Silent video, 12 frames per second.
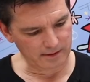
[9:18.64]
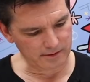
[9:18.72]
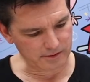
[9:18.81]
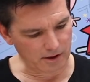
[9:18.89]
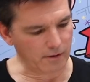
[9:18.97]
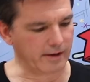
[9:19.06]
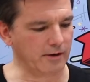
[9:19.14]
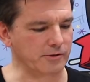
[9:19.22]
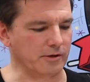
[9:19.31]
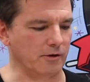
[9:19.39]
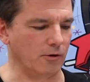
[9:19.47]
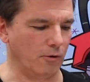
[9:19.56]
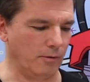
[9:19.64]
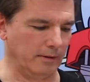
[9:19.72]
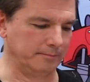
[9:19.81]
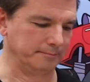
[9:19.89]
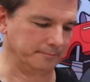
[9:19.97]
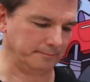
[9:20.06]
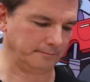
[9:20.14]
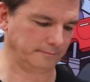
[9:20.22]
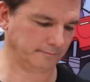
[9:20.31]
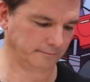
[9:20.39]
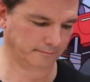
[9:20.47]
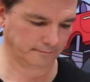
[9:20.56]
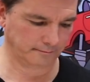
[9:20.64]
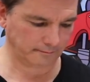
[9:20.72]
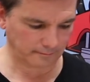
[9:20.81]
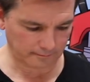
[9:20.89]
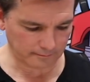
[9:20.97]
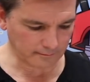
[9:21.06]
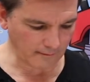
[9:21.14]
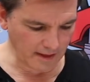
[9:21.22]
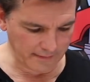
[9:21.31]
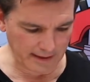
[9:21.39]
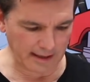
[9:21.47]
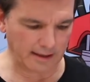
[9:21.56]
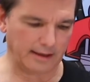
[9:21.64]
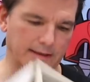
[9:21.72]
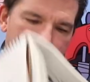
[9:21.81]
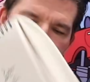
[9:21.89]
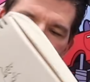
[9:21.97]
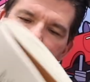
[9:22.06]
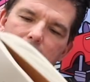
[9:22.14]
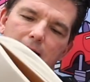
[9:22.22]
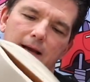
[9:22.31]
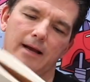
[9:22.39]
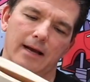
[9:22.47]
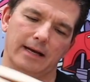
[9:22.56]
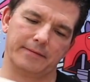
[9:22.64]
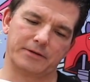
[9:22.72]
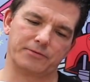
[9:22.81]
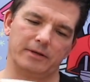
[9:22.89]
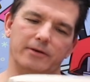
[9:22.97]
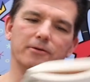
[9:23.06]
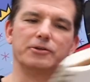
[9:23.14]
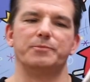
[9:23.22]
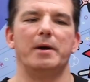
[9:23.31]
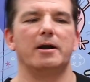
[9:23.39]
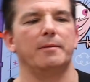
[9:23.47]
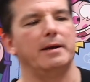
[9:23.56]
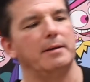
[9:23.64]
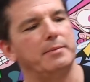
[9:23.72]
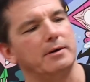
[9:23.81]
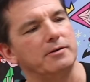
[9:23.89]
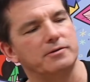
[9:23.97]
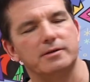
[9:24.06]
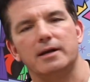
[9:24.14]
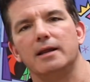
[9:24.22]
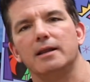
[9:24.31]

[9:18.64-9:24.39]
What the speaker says: else? Oh, here's a cool one that I liked. I got this really cool Spider-Man pose that I